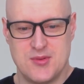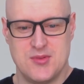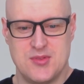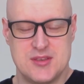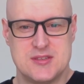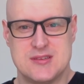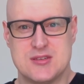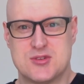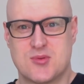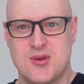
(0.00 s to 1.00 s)
this is a
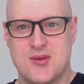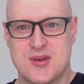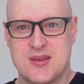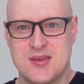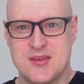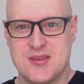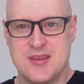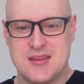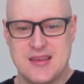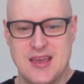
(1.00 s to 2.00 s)
strong
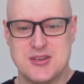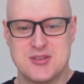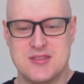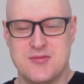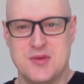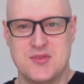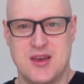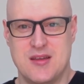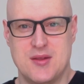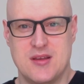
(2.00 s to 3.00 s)
indication that we've
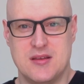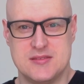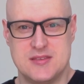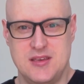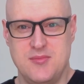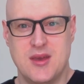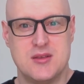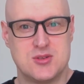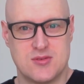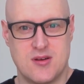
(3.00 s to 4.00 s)
got a D
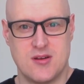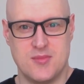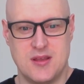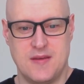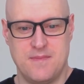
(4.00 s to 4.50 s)
major harmony,